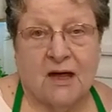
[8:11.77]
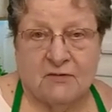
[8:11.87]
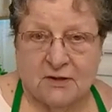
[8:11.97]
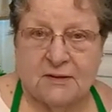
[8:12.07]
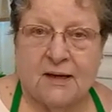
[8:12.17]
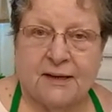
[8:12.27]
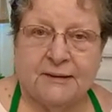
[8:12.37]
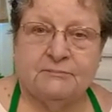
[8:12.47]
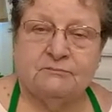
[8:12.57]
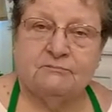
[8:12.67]
Have a good
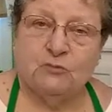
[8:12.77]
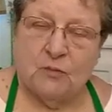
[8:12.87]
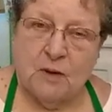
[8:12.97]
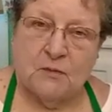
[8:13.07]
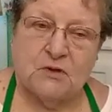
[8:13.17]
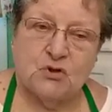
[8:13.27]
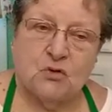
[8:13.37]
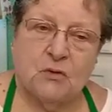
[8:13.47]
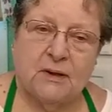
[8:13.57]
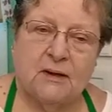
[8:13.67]
day. Remember the
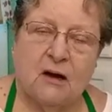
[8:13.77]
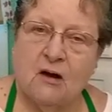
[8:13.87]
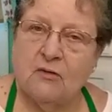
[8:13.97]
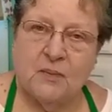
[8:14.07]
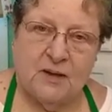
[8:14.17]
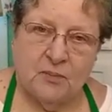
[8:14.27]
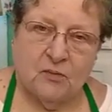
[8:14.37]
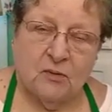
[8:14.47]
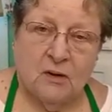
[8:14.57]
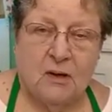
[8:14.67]
joy and all the
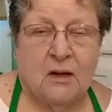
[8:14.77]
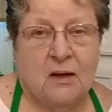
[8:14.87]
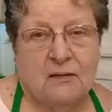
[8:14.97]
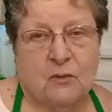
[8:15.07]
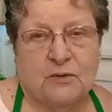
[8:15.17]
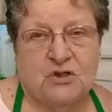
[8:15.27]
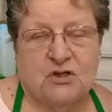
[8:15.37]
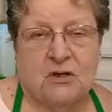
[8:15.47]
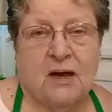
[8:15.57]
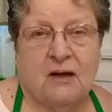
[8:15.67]
people that we
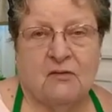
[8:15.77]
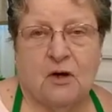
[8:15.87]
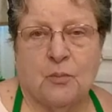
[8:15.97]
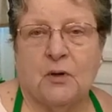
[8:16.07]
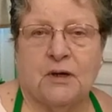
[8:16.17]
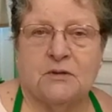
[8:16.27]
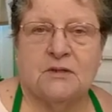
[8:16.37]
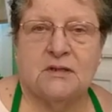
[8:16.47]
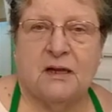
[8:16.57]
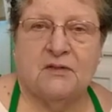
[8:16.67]
should have in our
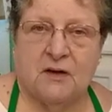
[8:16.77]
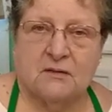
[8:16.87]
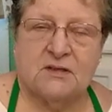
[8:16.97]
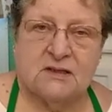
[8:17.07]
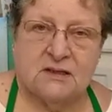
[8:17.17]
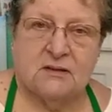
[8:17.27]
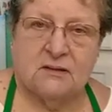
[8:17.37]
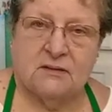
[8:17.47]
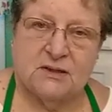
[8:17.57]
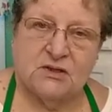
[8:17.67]
prayers and thoughts th
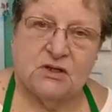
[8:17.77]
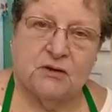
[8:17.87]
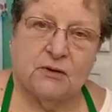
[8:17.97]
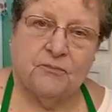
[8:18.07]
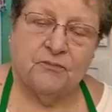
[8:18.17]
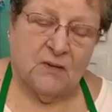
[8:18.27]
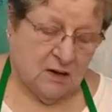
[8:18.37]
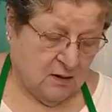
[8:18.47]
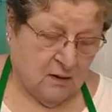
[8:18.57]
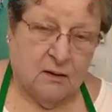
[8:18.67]
this year.
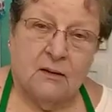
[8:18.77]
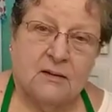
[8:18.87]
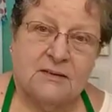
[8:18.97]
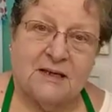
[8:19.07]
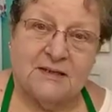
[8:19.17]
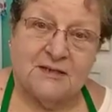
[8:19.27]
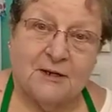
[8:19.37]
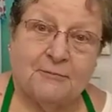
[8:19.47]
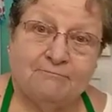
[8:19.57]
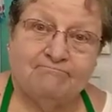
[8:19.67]
See you
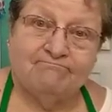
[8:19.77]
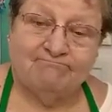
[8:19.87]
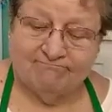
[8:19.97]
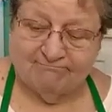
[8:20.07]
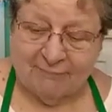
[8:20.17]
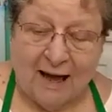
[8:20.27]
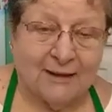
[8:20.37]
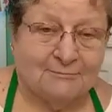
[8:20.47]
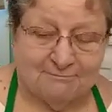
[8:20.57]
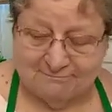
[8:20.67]
soon.
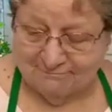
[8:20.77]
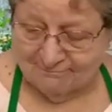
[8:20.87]
Bye.